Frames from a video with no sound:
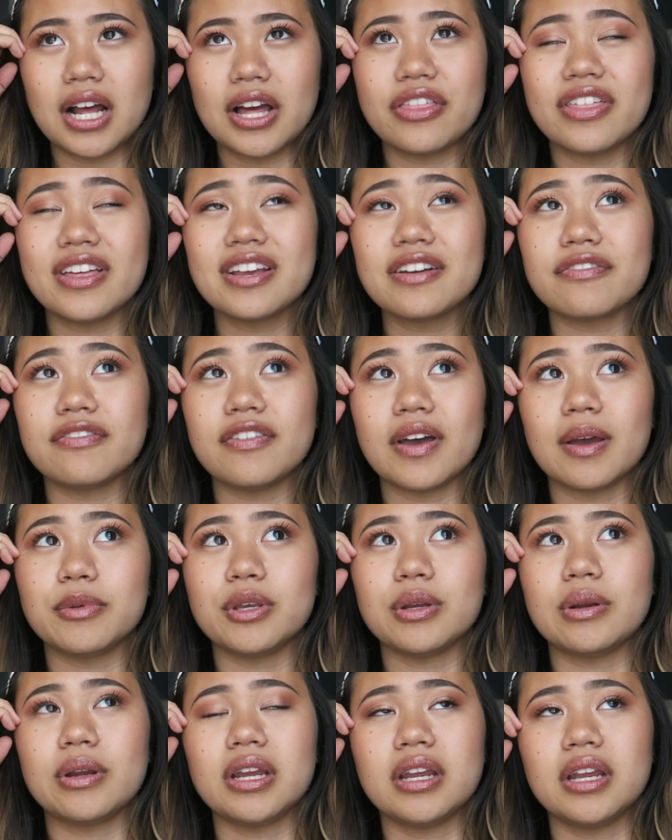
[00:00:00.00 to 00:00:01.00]
I think
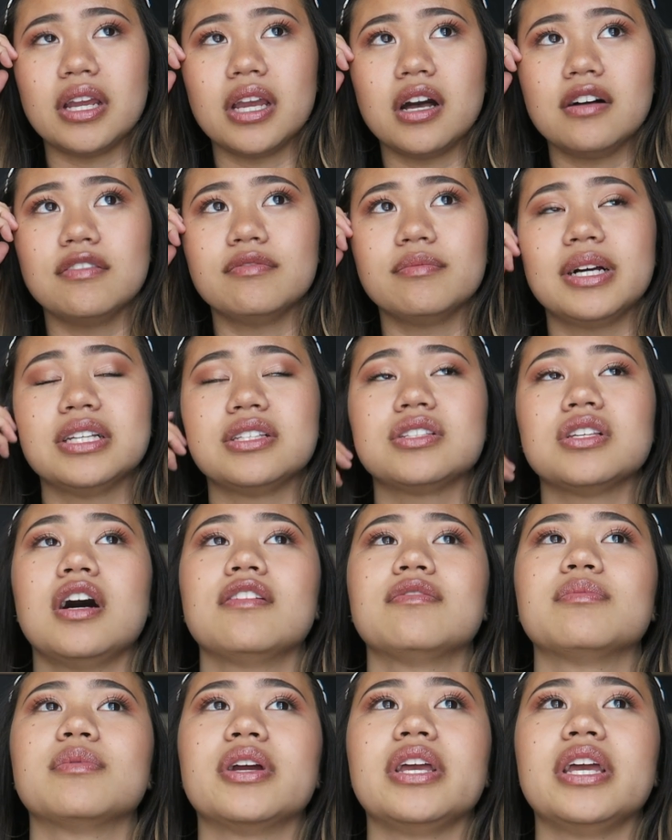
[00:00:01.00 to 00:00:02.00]
February of my
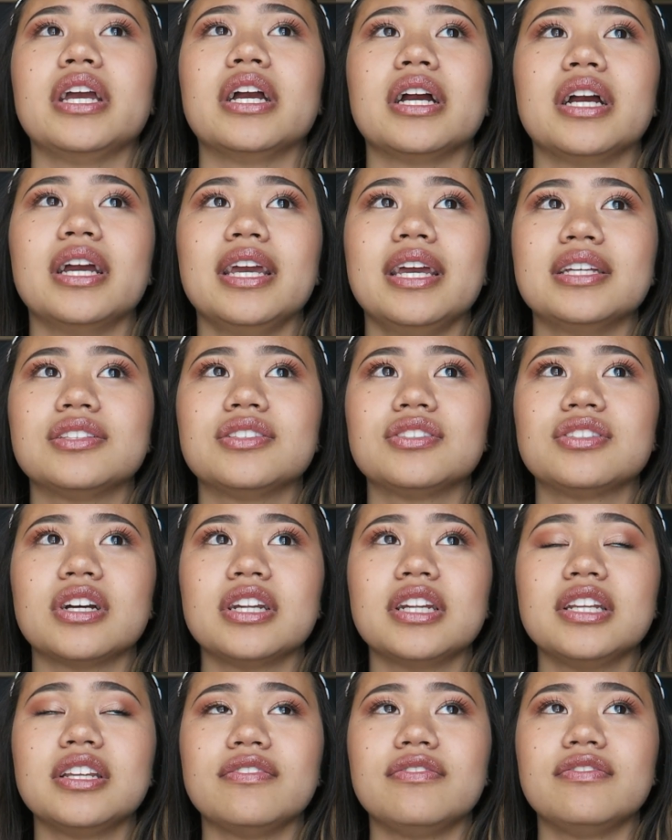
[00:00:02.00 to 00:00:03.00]
sophomore year, it
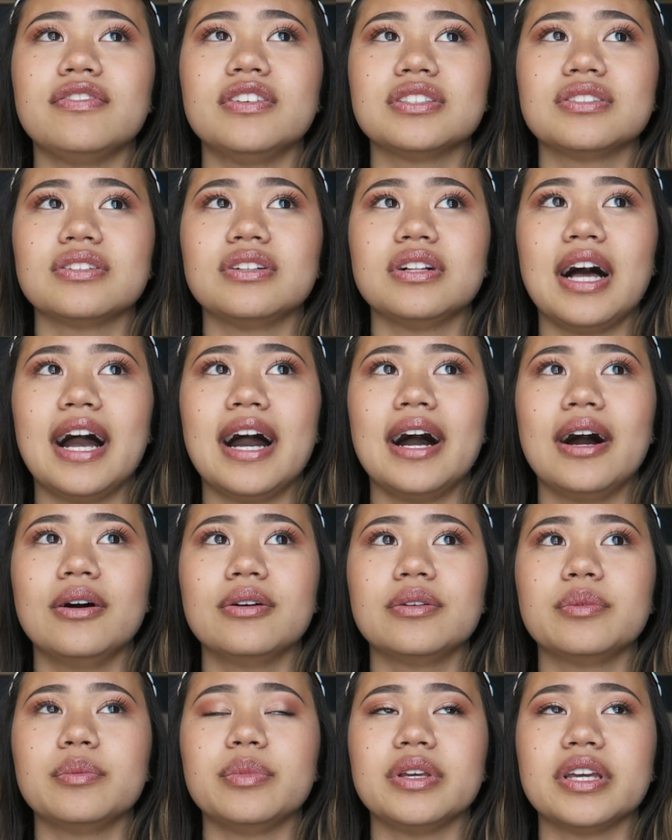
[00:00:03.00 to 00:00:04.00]
started to fizzle
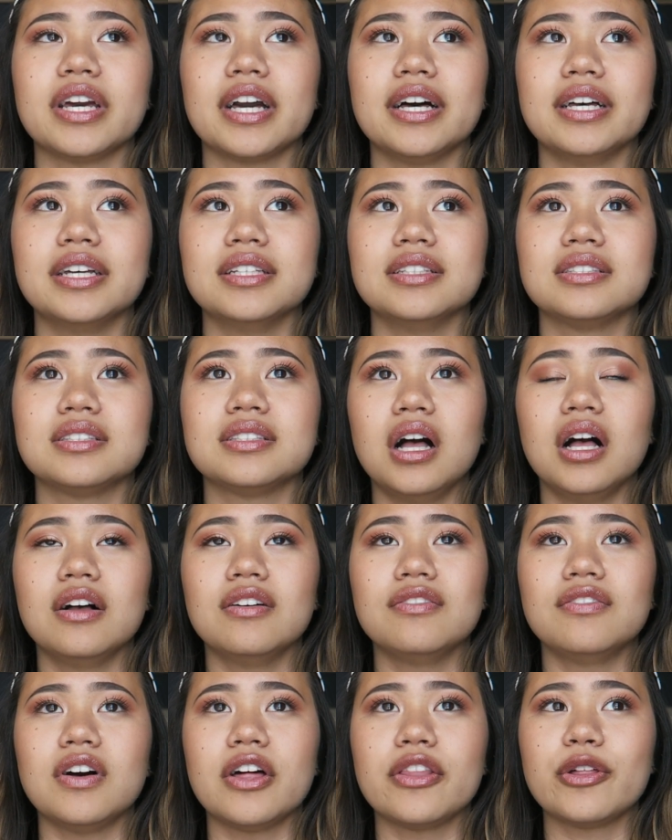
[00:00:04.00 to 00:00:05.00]
out because
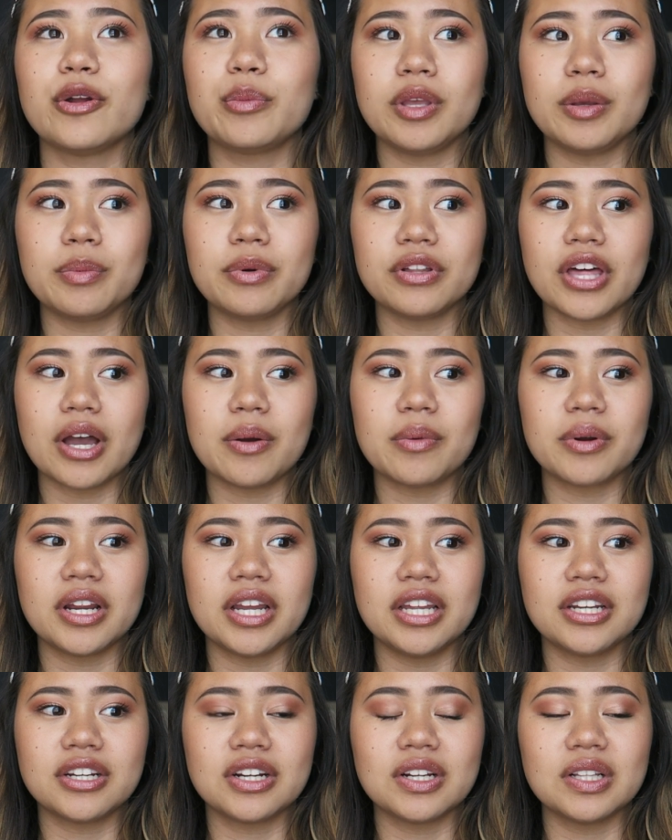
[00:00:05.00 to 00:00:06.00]
of other people that were
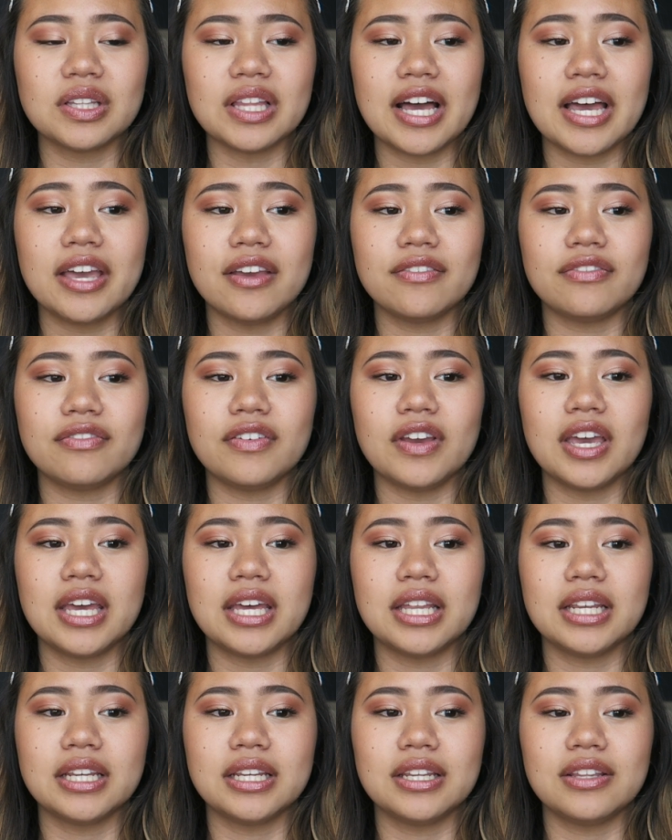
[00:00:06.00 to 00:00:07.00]
in her life
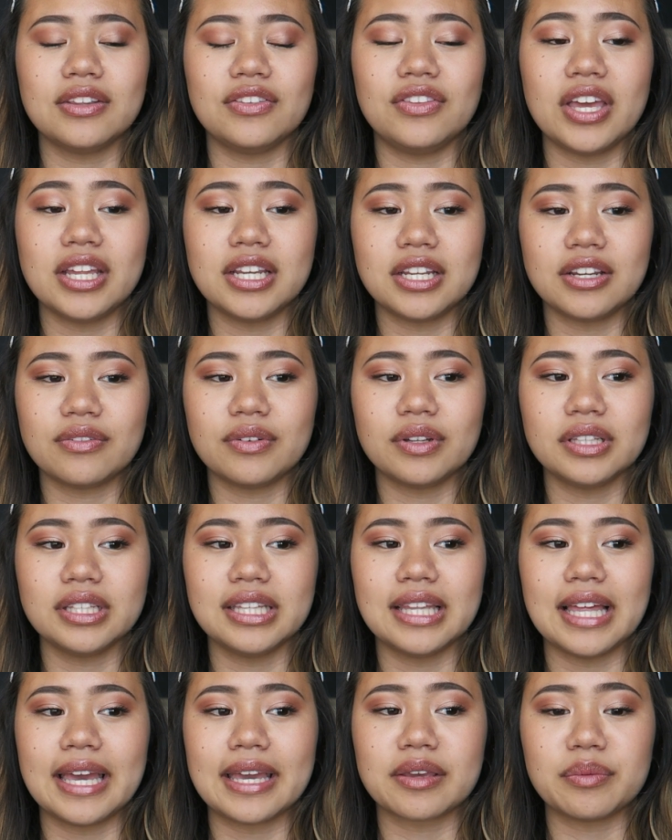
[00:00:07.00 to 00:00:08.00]
and they didn't really
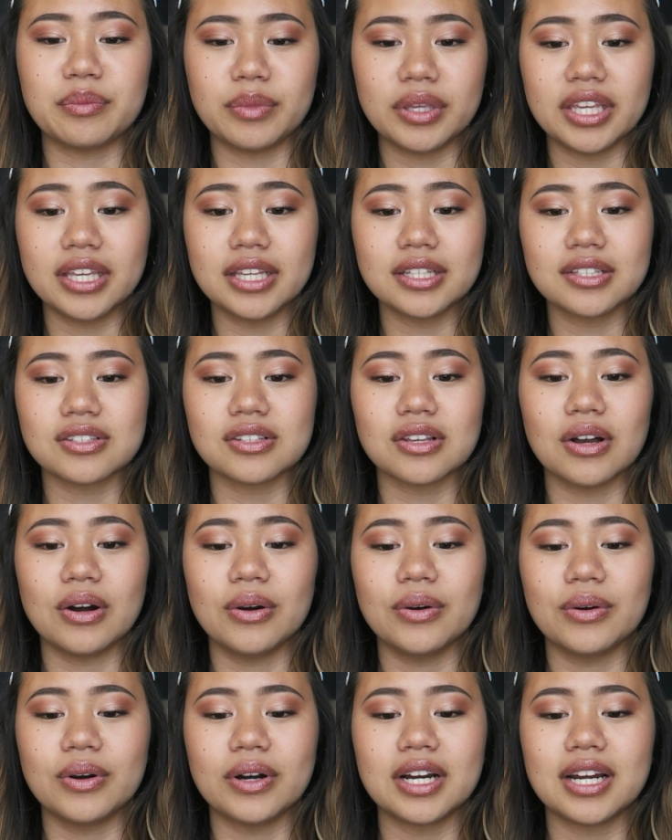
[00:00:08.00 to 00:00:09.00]
like me,
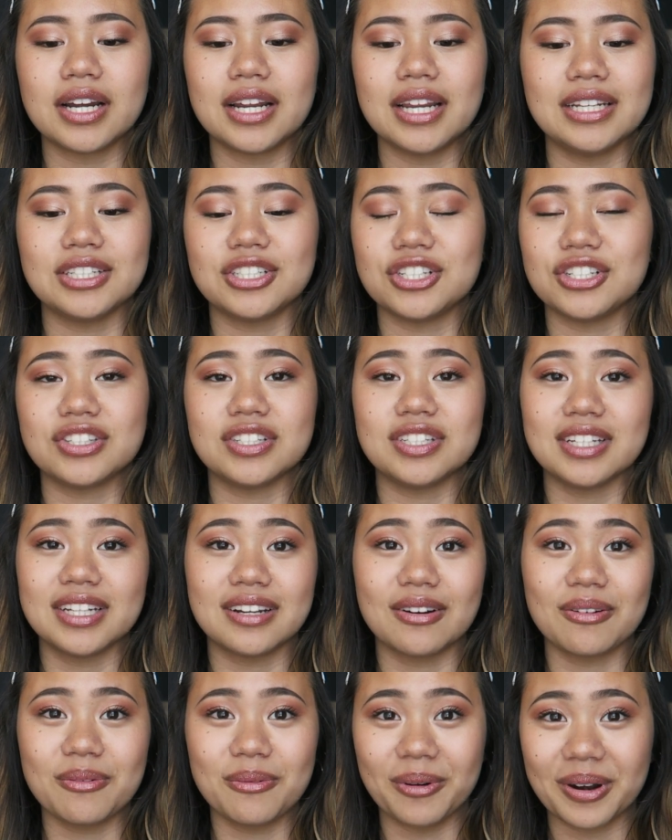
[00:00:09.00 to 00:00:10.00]
so it just
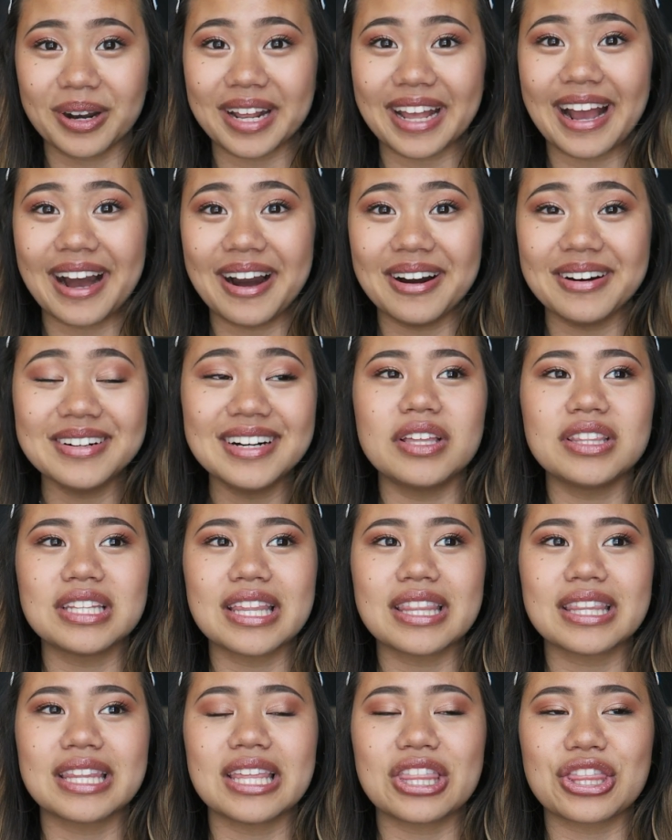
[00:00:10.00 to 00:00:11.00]
didn't work out. And
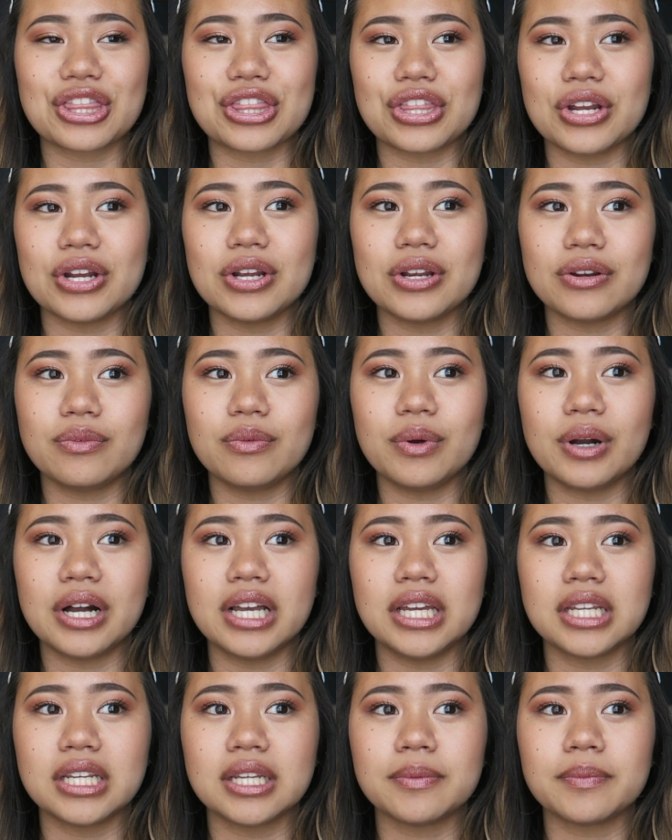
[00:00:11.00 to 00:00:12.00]
then the third
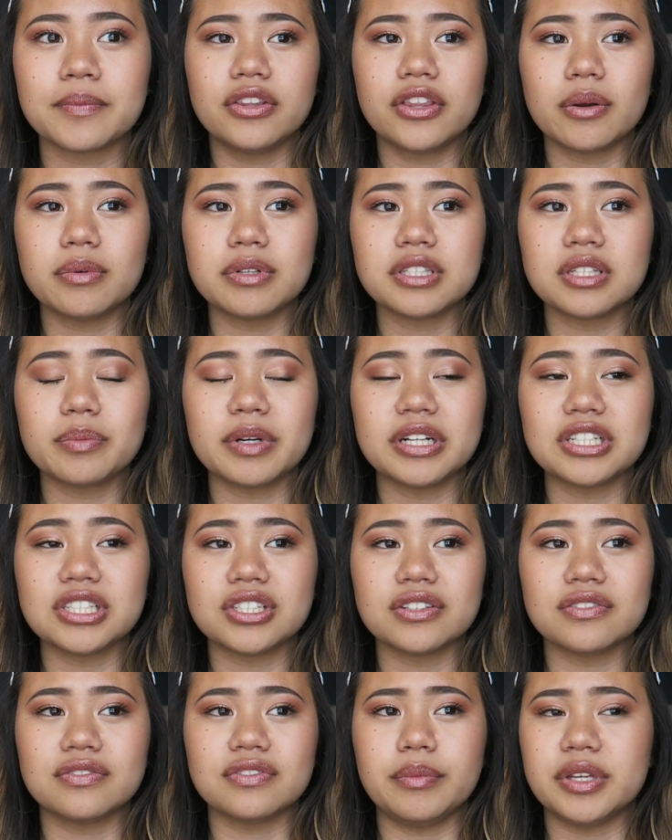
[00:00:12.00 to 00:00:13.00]
one, there was a
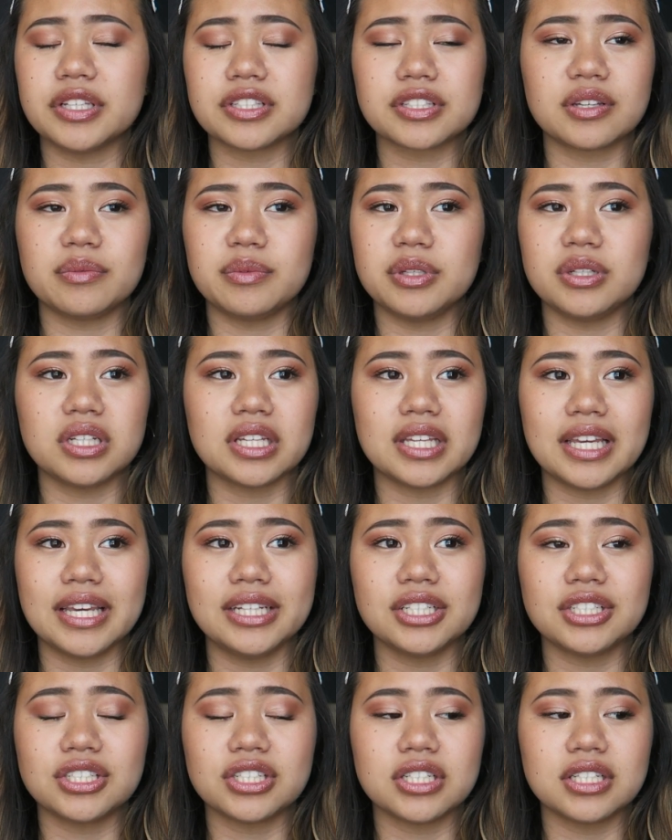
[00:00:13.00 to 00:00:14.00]
bunch of
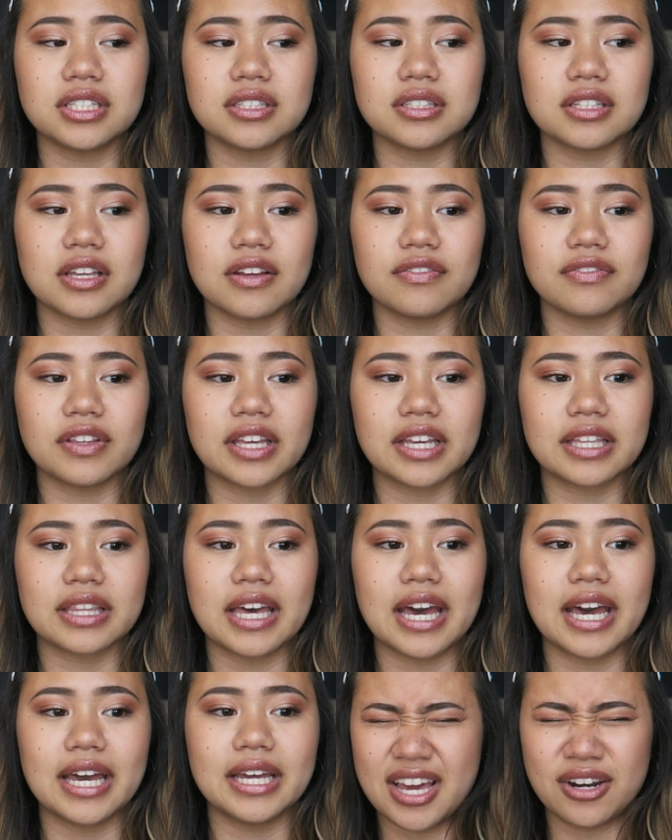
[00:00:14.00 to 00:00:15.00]
miscommunication and stuff like that.